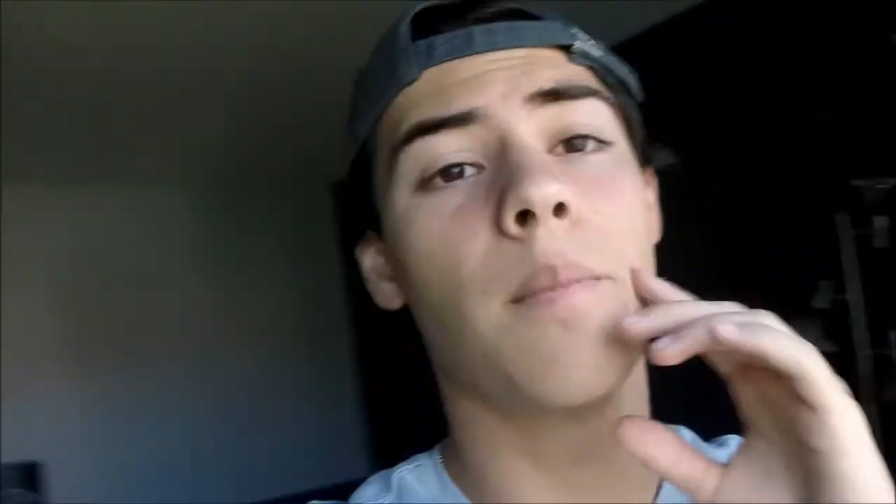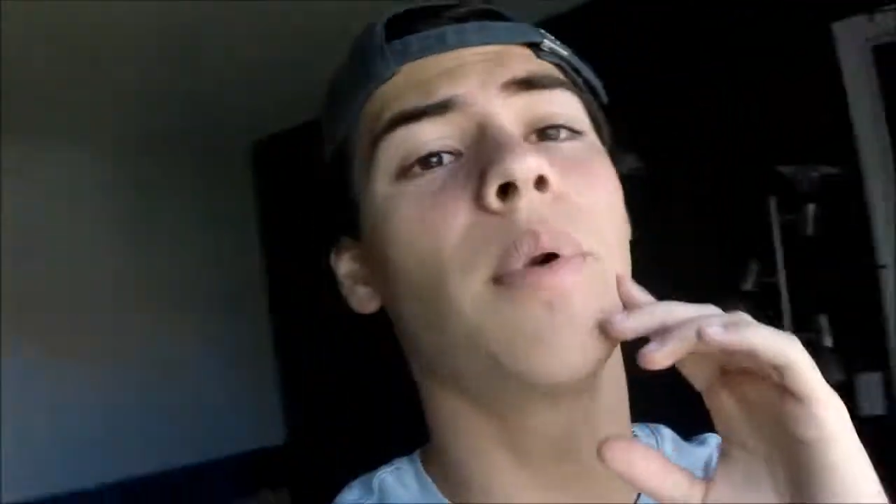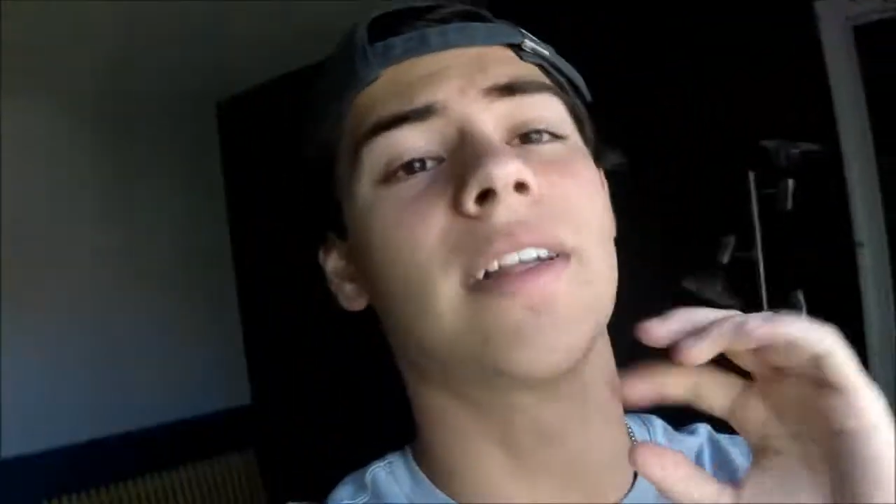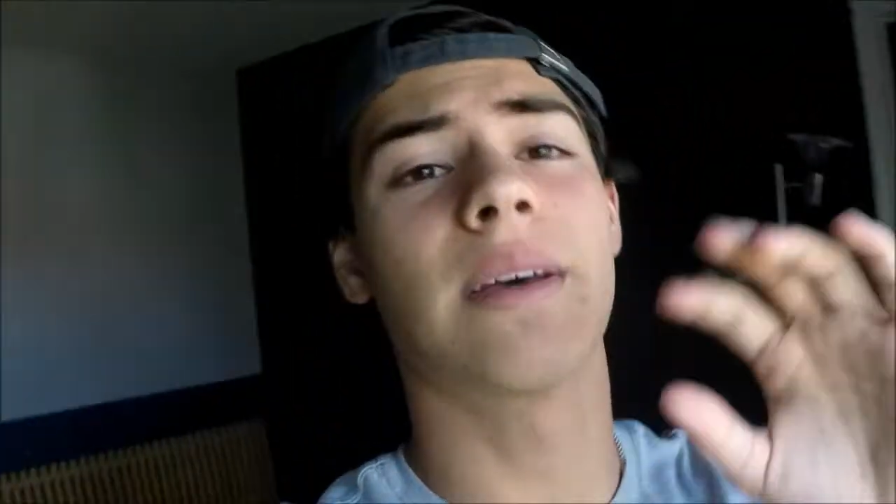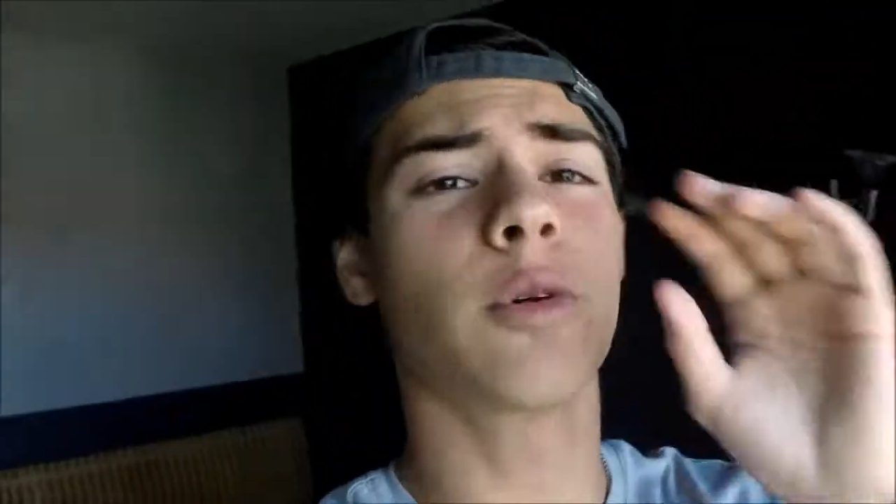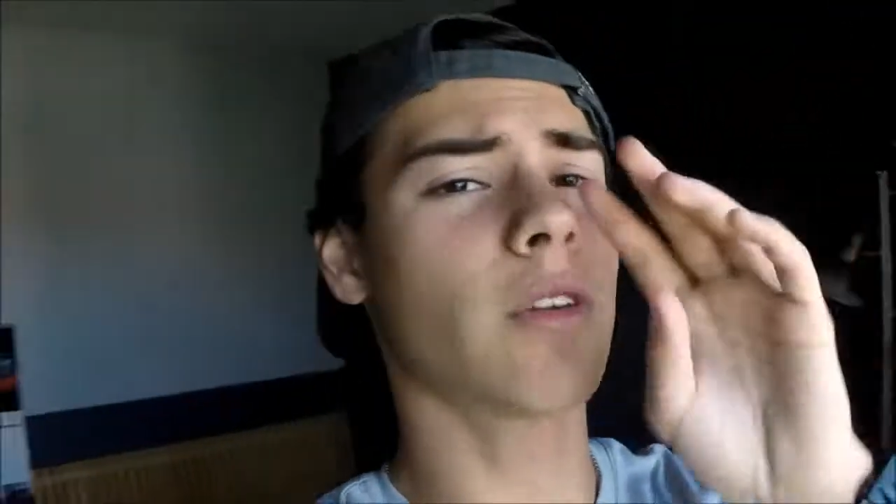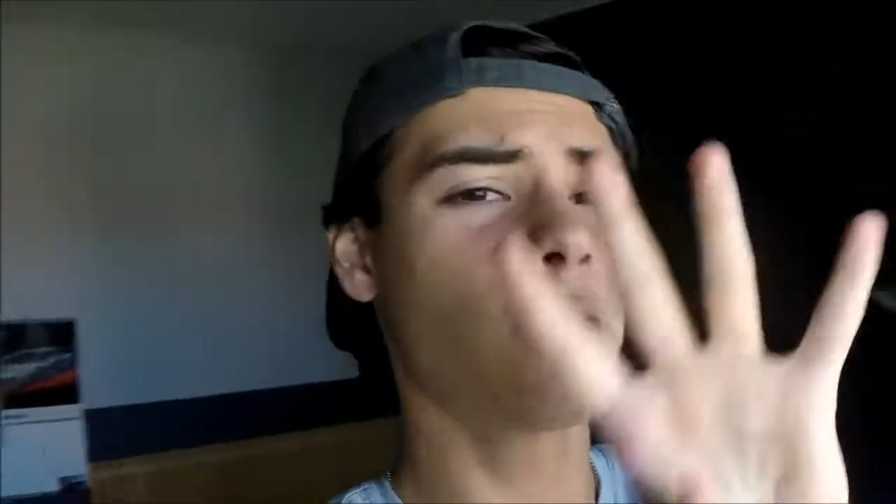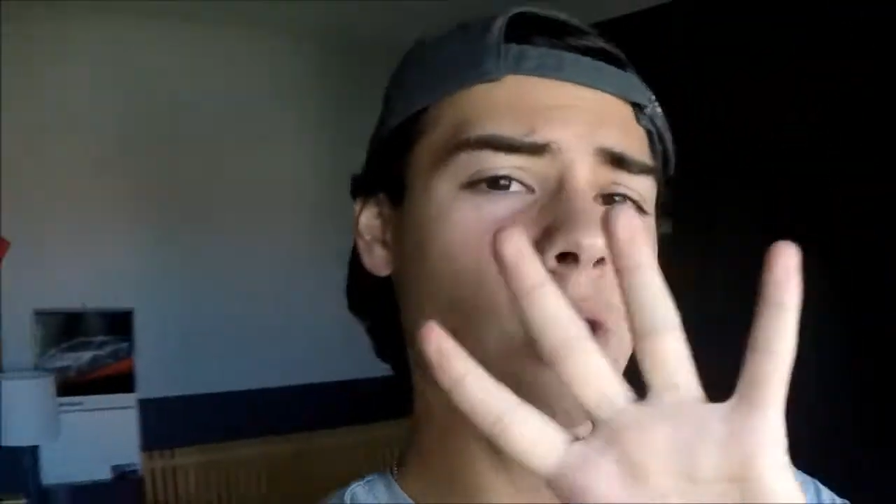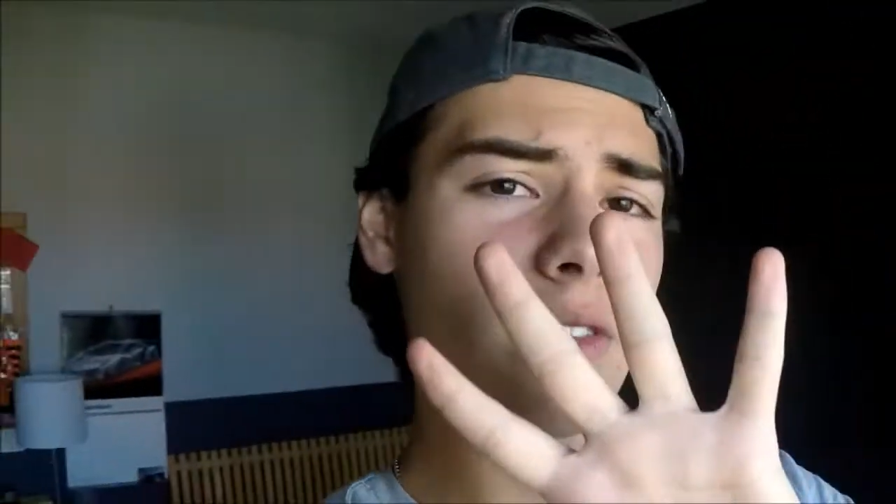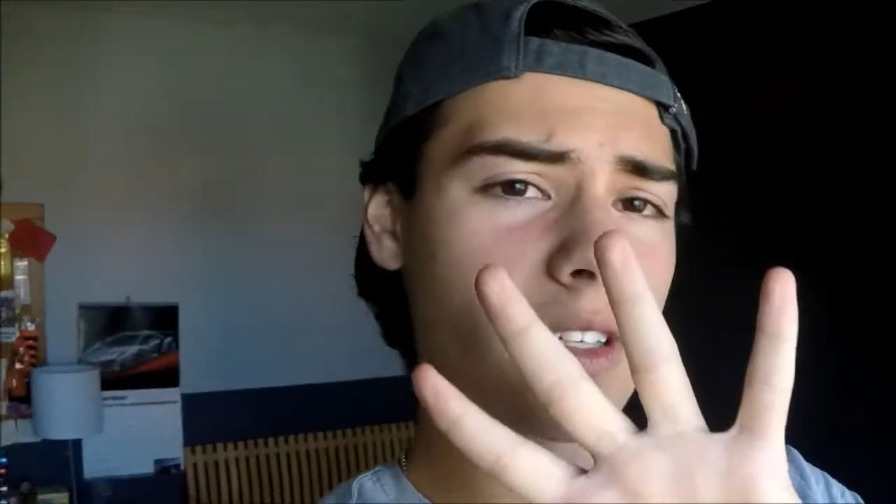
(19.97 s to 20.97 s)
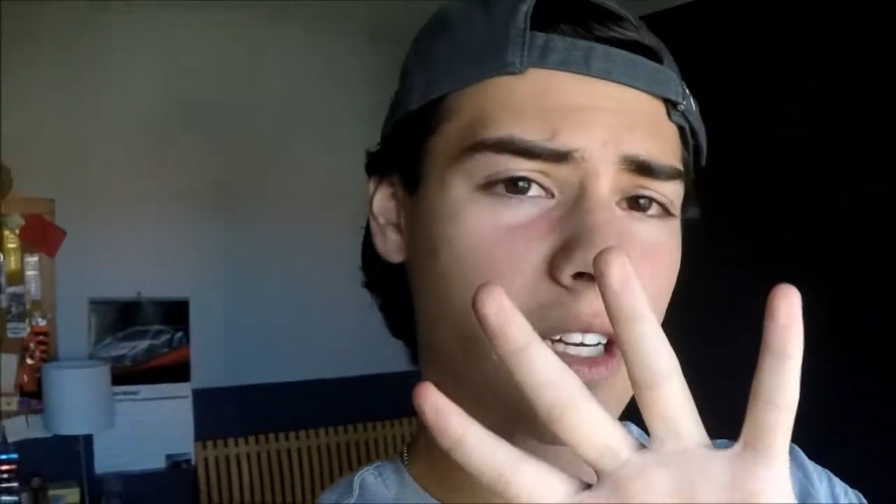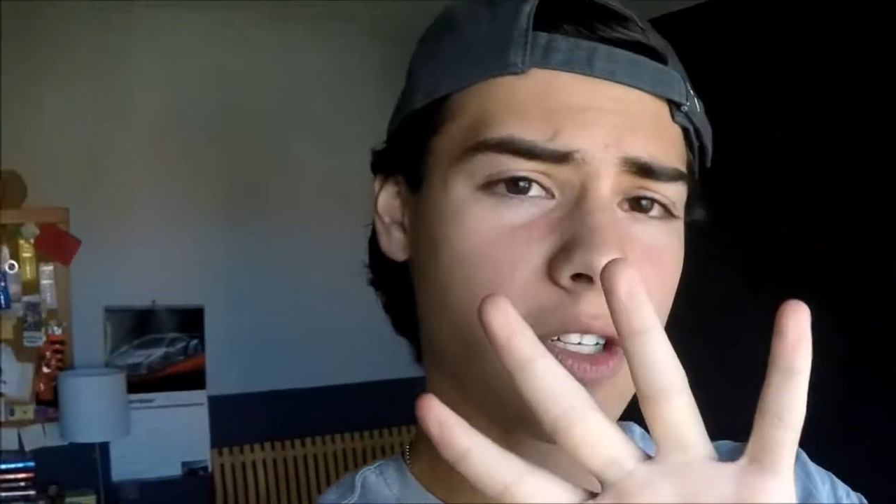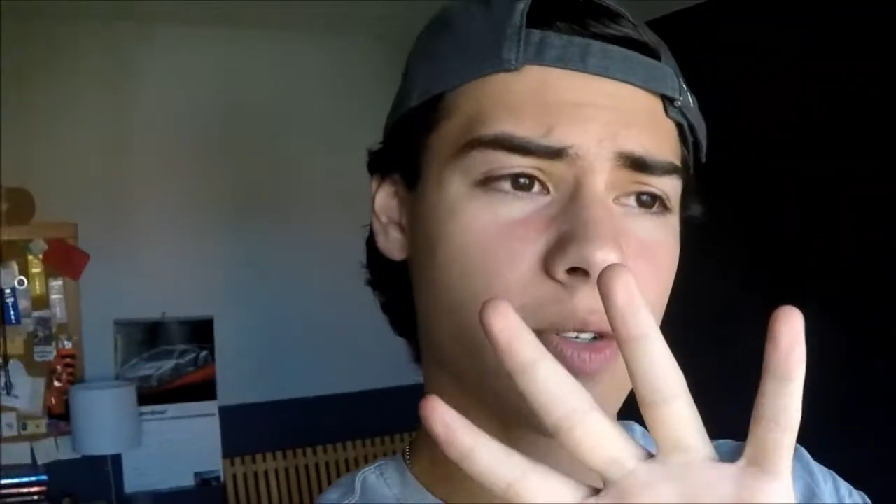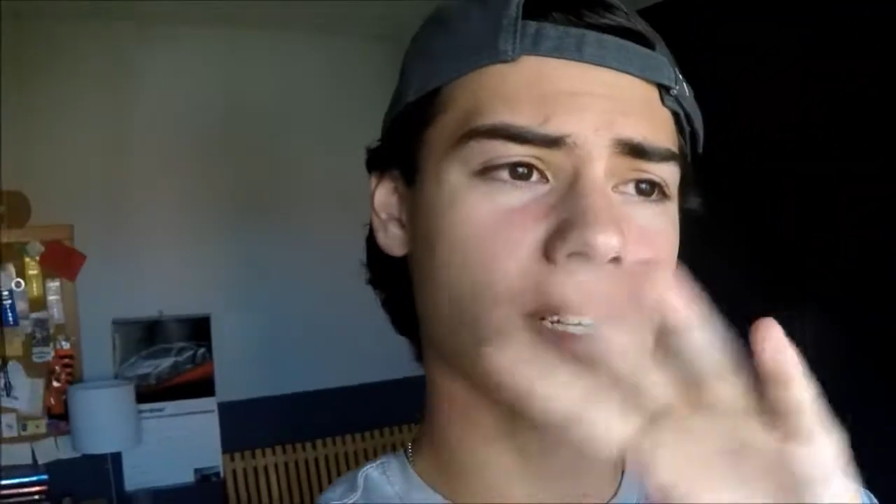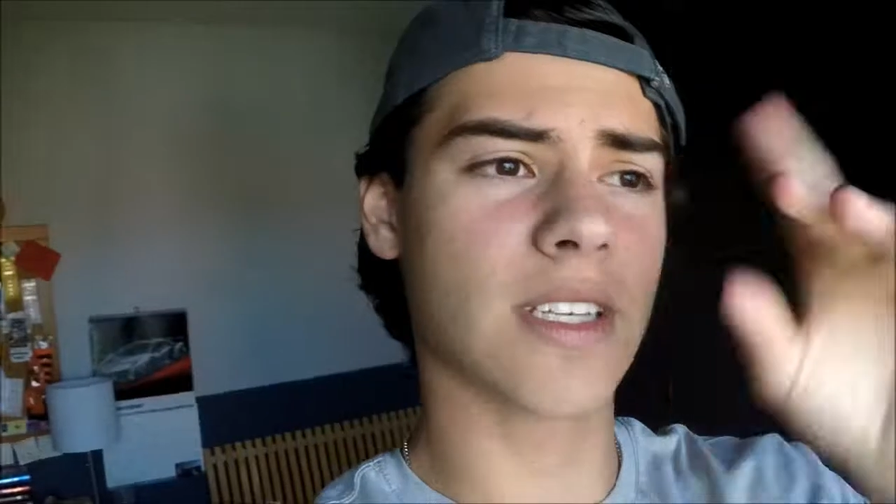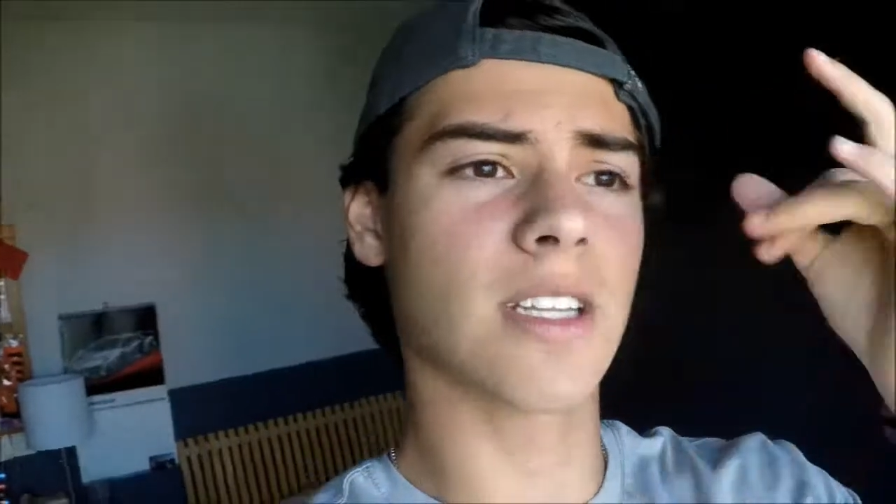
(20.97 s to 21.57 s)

But I'm going to 4 different countries